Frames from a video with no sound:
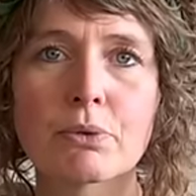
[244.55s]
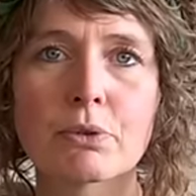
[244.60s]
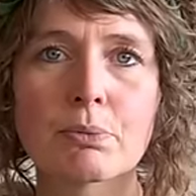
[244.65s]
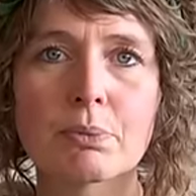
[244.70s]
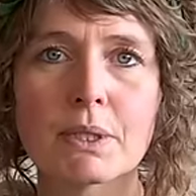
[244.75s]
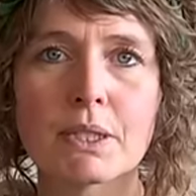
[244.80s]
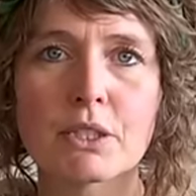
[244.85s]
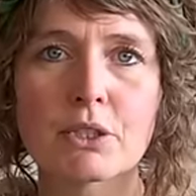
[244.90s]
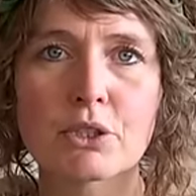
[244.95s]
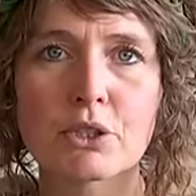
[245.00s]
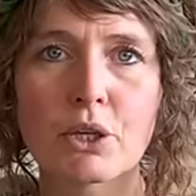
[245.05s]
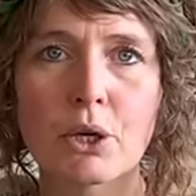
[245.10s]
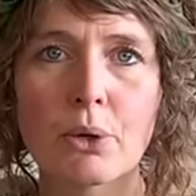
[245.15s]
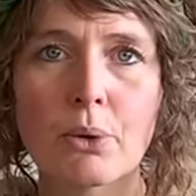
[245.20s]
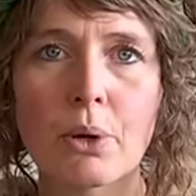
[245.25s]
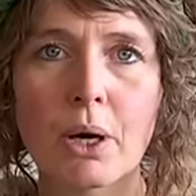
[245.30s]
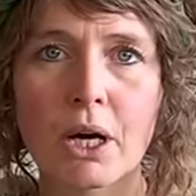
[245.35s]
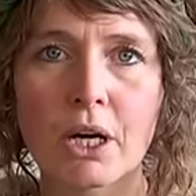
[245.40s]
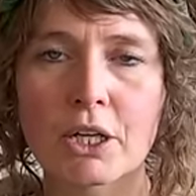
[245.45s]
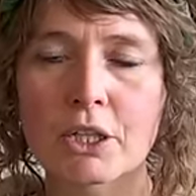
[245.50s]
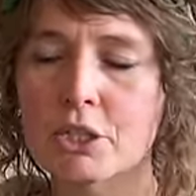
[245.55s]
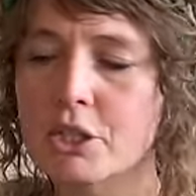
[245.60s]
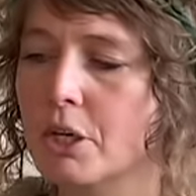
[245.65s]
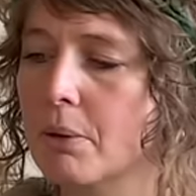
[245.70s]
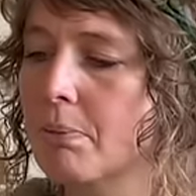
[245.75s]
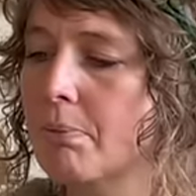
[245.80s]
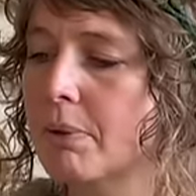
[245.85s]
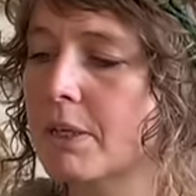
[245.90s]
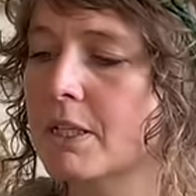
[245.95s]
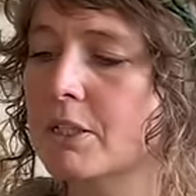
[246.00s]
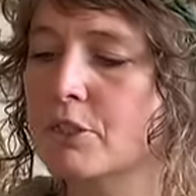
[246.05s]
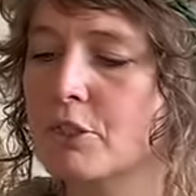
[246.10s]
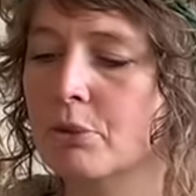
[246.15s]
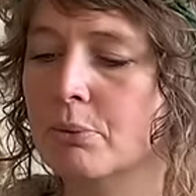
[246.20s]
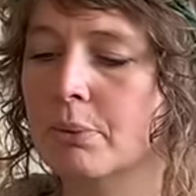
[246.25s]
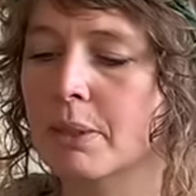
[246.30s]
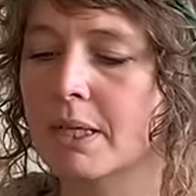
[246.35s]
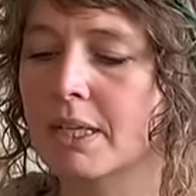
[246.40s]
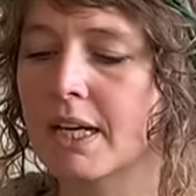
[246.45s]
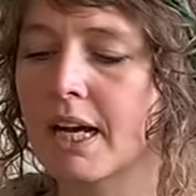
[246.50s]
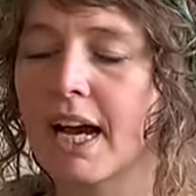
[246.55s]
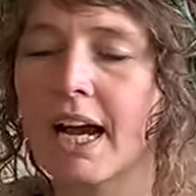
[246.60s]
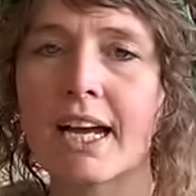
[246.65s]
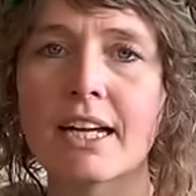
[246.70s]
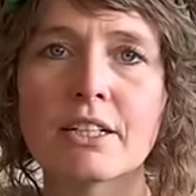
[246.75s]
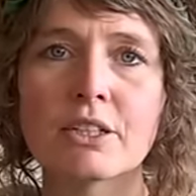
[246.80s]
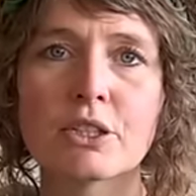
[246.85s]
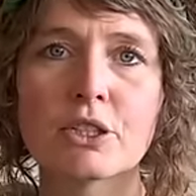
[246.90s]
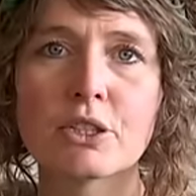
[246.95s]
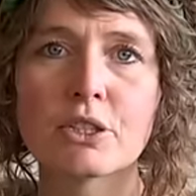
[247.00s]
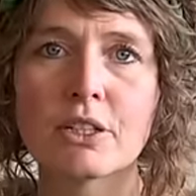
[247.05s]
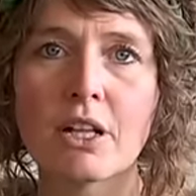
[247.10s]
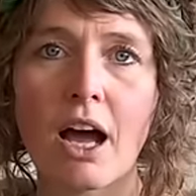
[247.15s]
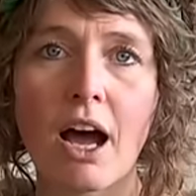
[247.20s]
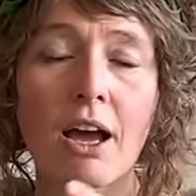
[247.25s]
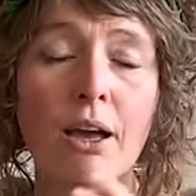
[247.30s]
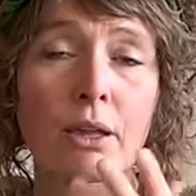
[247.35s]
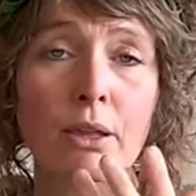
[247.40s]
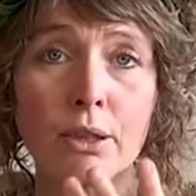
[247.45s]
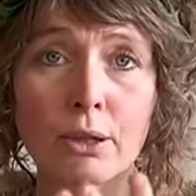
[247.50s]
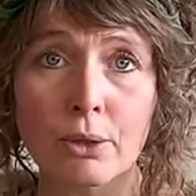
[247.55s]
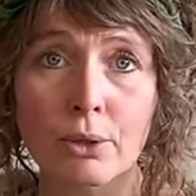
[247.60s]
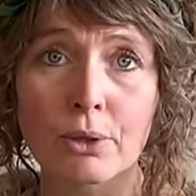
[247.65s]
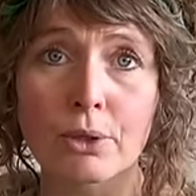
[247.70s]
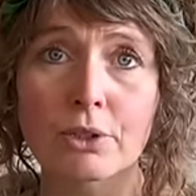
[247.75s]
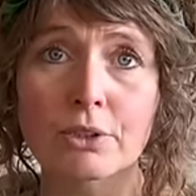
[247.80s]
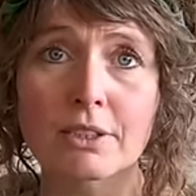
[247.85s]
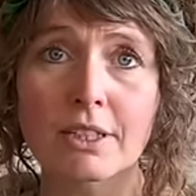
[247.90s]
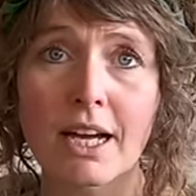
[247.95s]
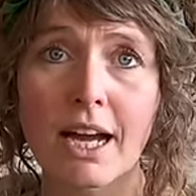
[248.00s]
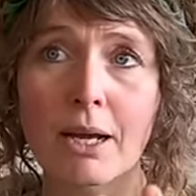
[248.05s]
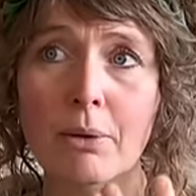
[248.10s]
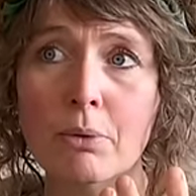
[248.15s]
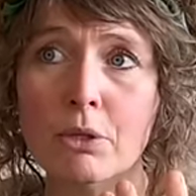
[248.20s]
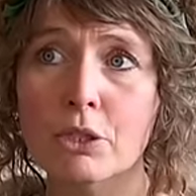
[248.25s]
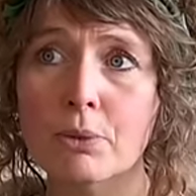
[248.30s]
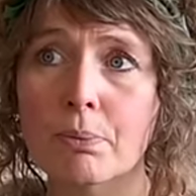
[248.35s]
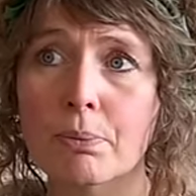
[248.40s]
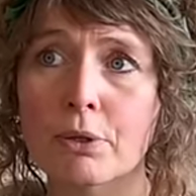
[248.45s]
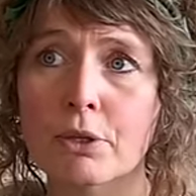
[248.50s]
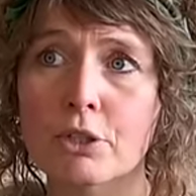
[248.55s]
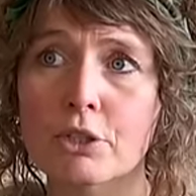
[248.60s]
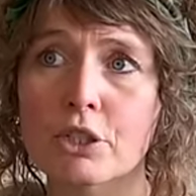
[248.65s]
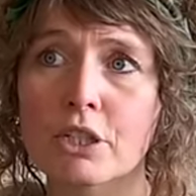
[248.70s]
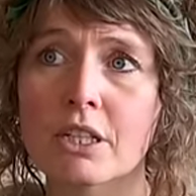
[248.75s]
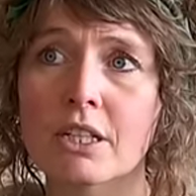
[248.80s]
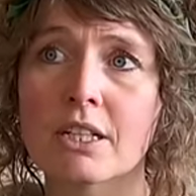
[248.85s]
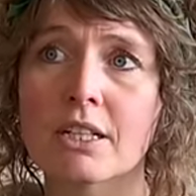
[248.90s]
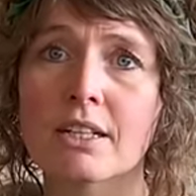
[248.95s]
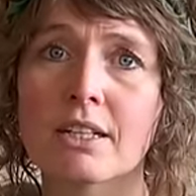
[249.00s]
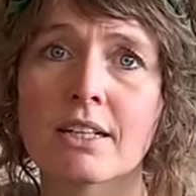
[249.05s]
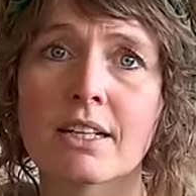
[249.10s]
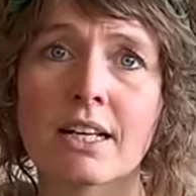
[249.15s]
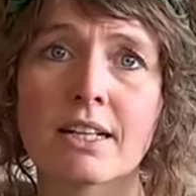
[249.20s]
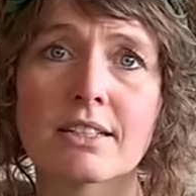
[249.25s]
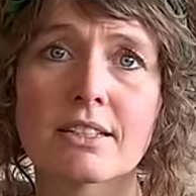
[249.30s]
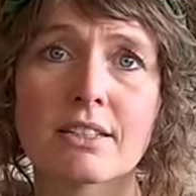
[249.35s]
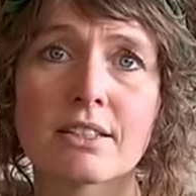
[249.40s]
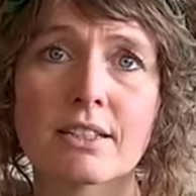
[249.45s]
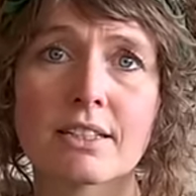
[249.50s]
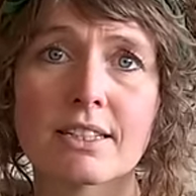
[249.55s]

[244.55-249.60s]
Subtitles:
would be so hard jumping to me. I thought I was a person that